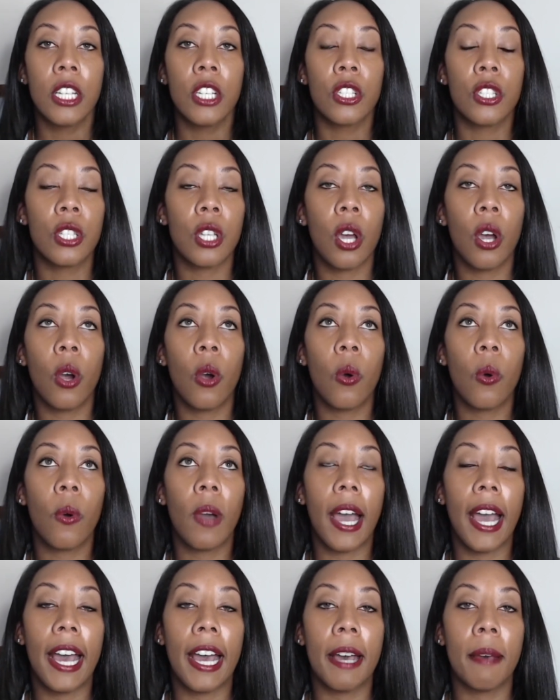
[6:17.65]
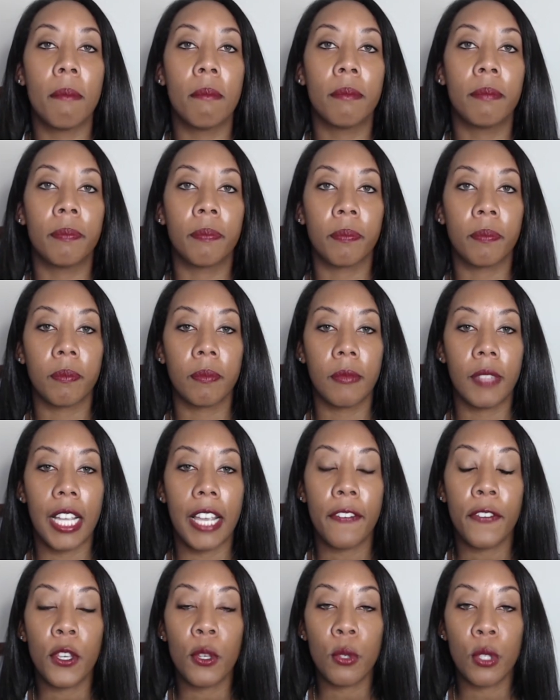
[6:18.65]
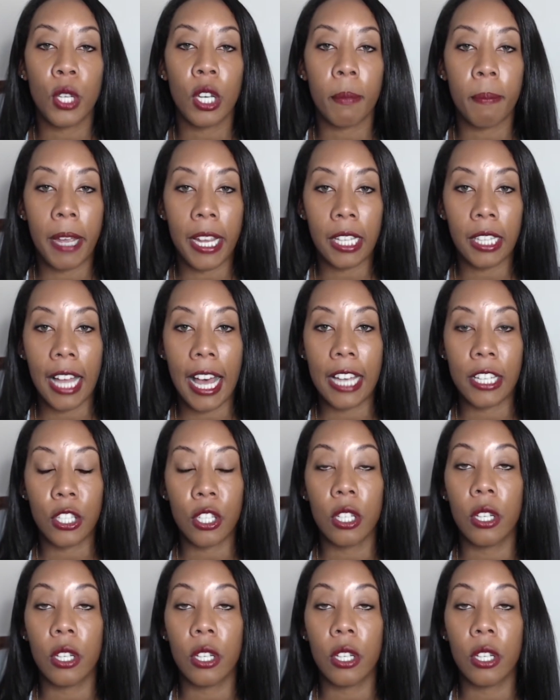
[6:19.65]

So, um, if you took my class,